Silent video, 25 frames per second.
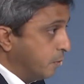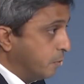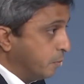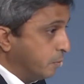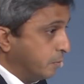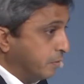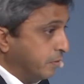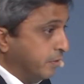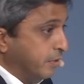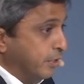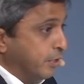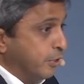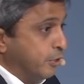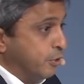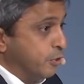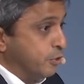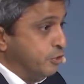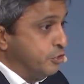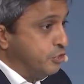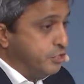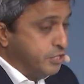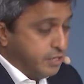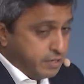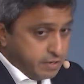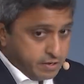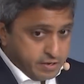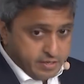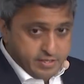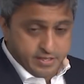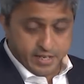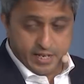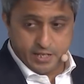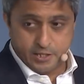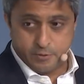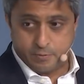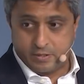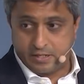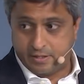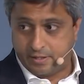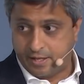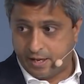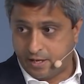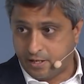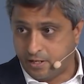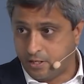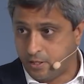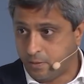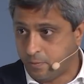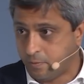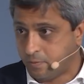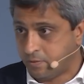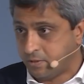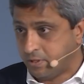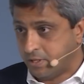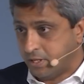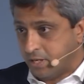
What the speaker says: you, your children's eyes will thank you.